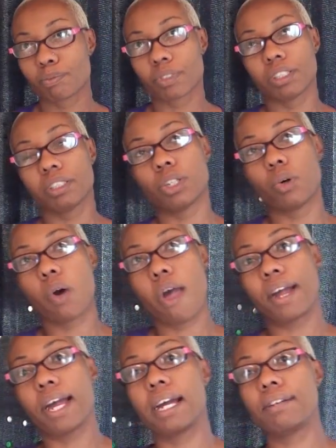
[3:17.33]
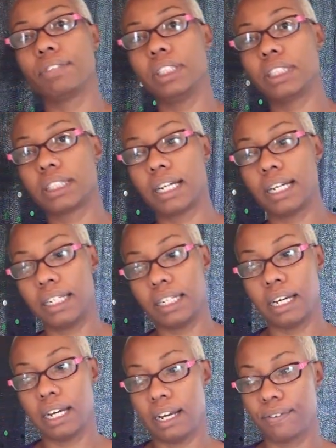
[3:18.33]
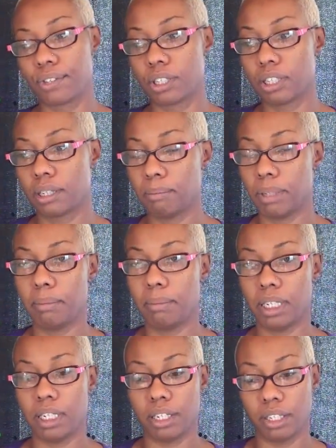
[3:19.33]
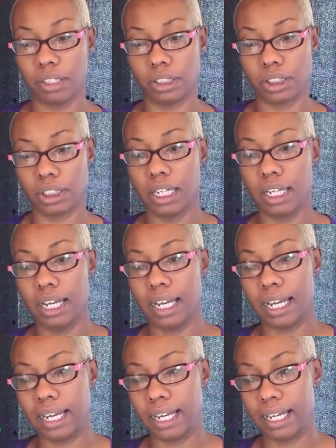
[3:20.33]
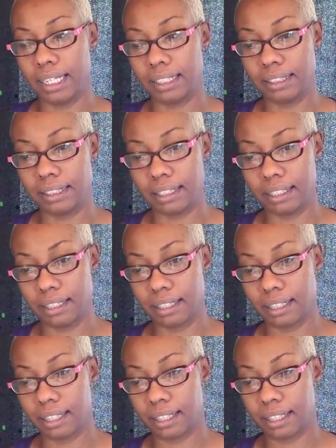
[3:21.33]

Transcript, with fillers: So I have decided after many, many years and uh,